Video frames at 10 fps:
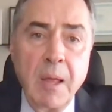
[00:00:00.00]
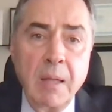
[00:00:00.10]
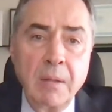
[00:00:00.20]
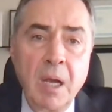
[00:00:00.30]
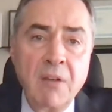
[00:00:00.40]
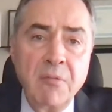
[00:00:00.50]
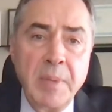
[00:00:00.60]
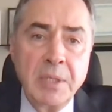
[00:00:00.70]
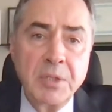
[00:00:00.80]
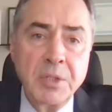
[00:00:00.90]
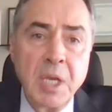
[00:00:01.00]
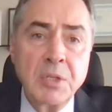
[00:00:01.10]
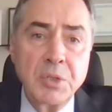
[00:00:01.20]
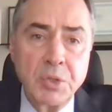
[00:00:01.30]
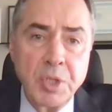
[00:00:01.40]
and government
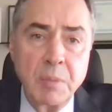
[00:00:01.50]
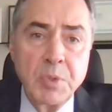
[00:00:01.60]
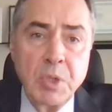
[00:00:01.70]
censorship.